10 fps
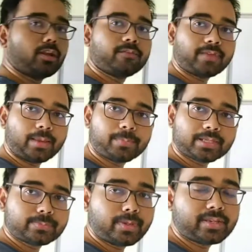of A
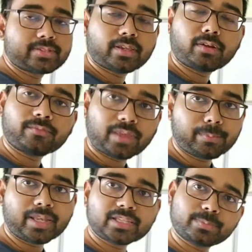plus B and sin of A
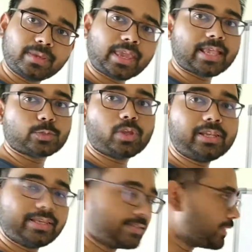minus B as
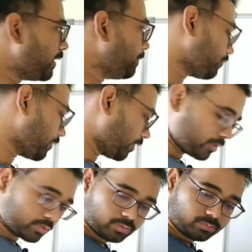well easily.
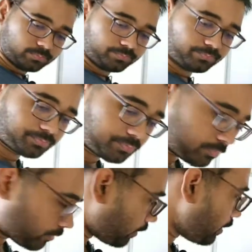So
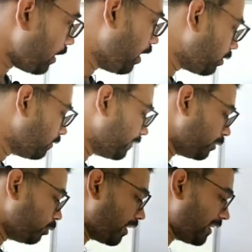how do we
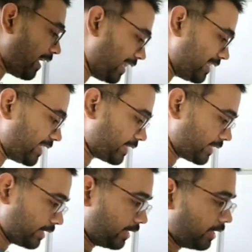do that? I'll
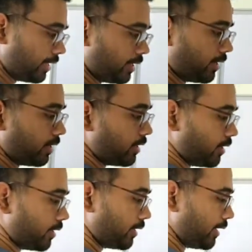just
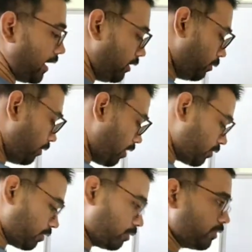tell you
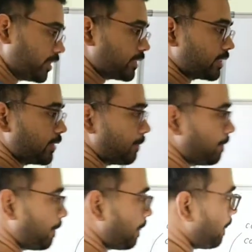how to do this.
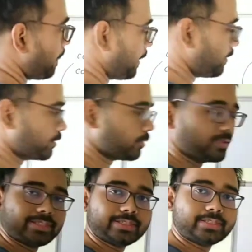So
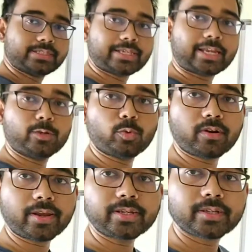this is the second one,
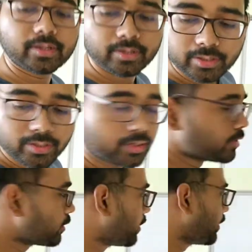right?
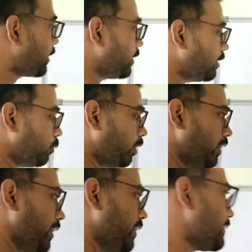So the third one is